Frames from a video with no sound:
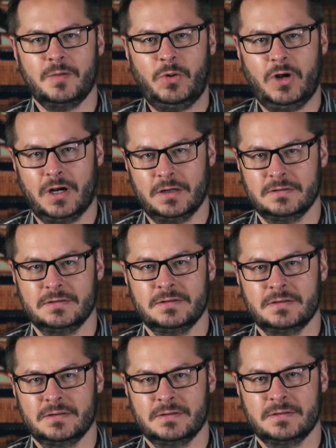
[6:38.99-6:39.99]
apart,
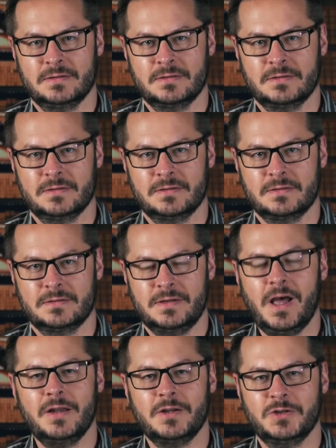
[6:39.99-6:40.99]

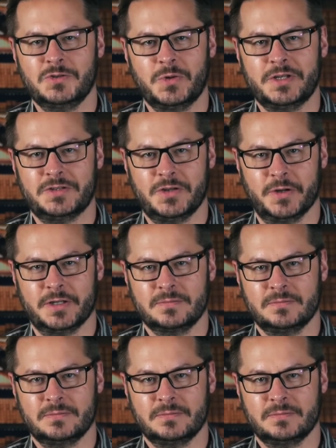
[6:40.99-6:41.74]
God knows what He's doing.